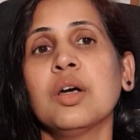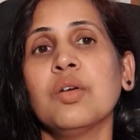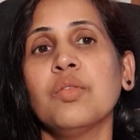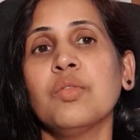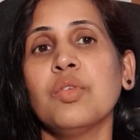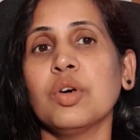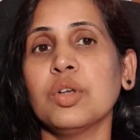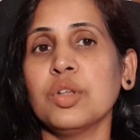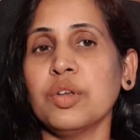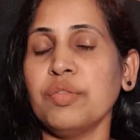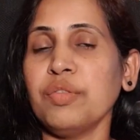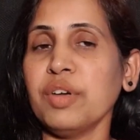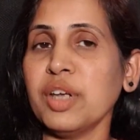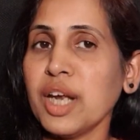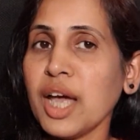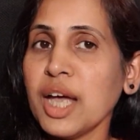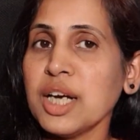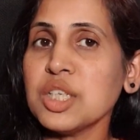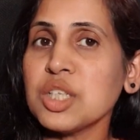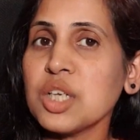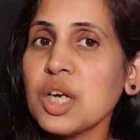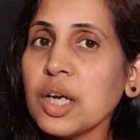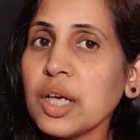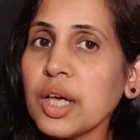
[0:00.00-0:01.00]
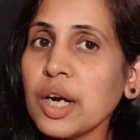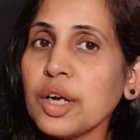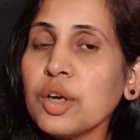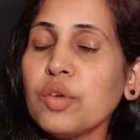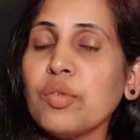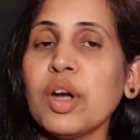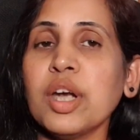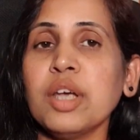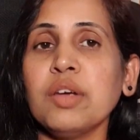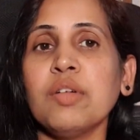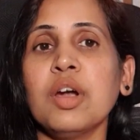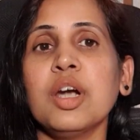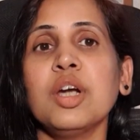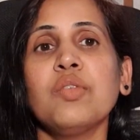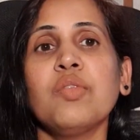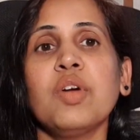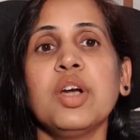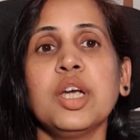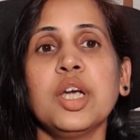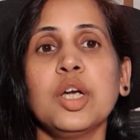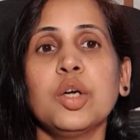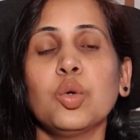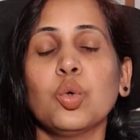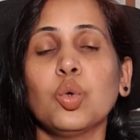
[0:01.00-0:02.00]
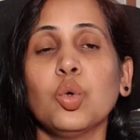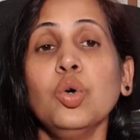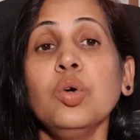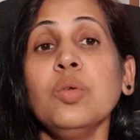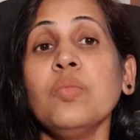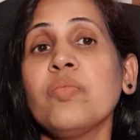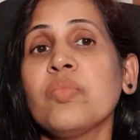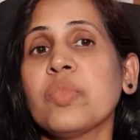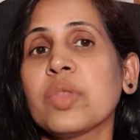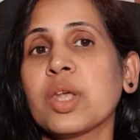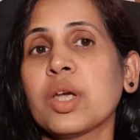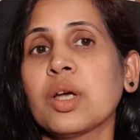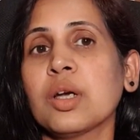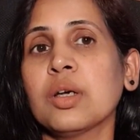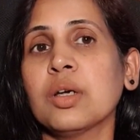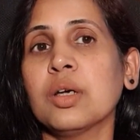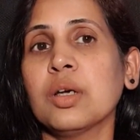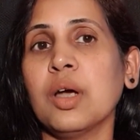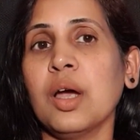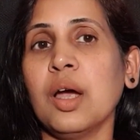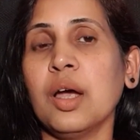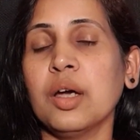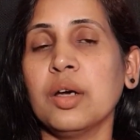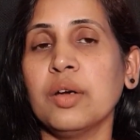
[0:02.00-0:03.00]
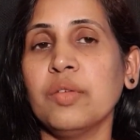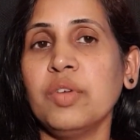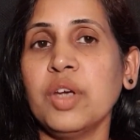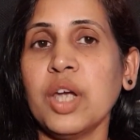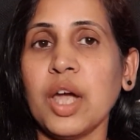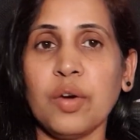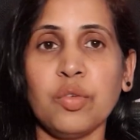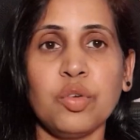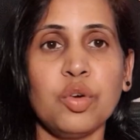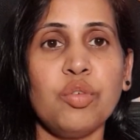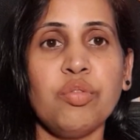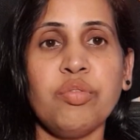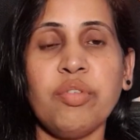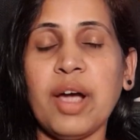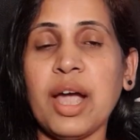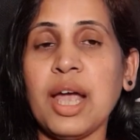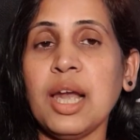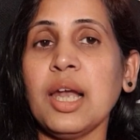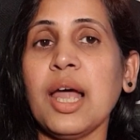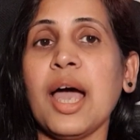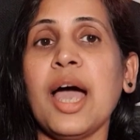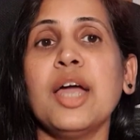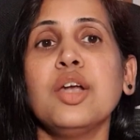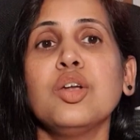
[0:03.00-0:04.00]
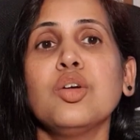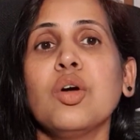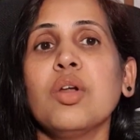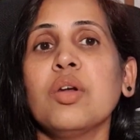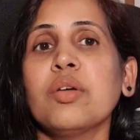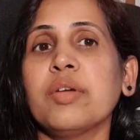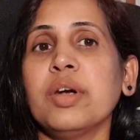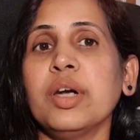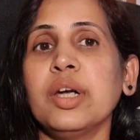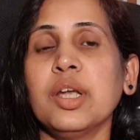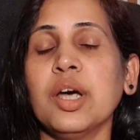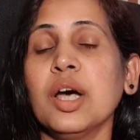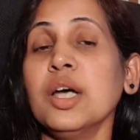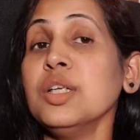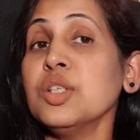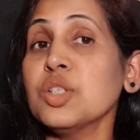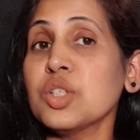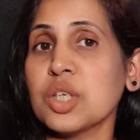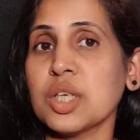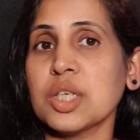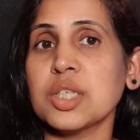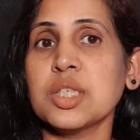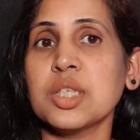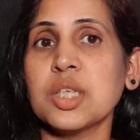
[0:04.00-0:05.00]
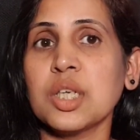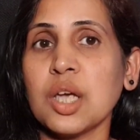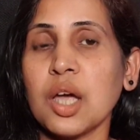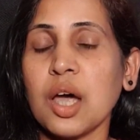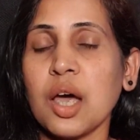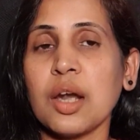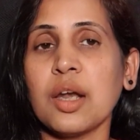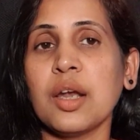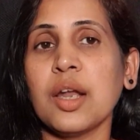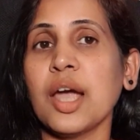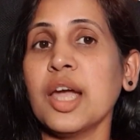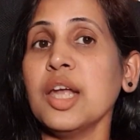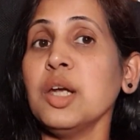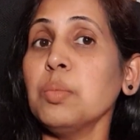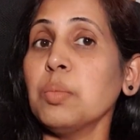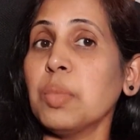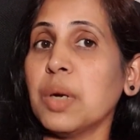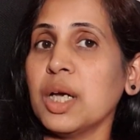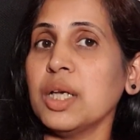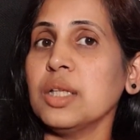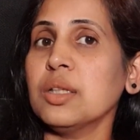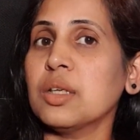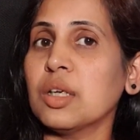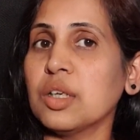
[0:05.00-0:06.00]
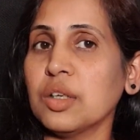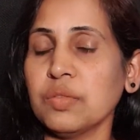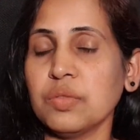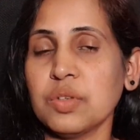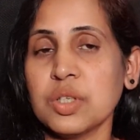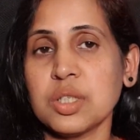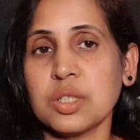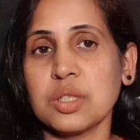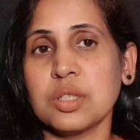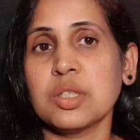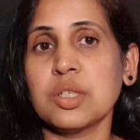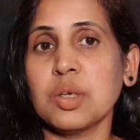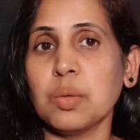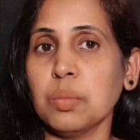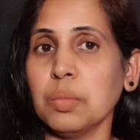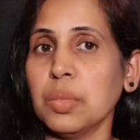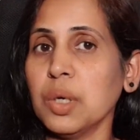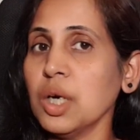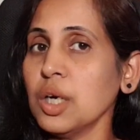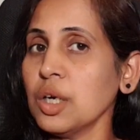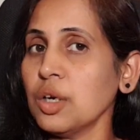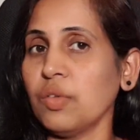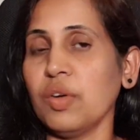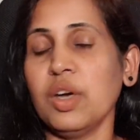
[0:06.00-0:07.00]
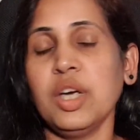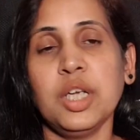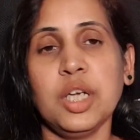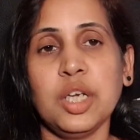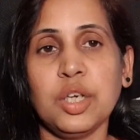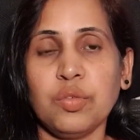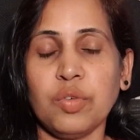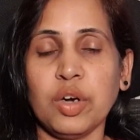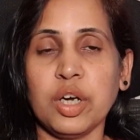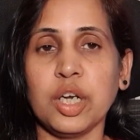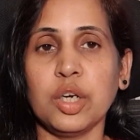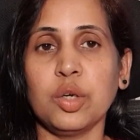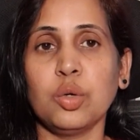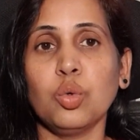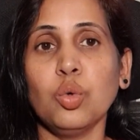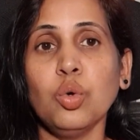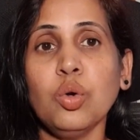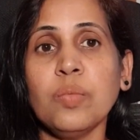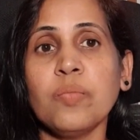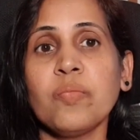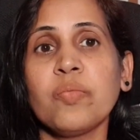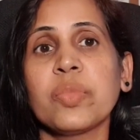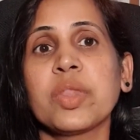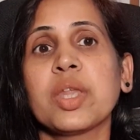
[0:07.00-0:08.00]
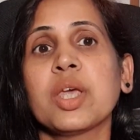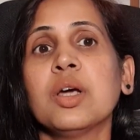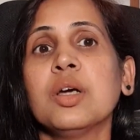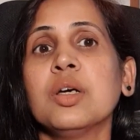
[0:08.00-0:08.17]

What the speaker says: For the financial year 21-22, we have to file annual return GSTR9 by 31st December 2022.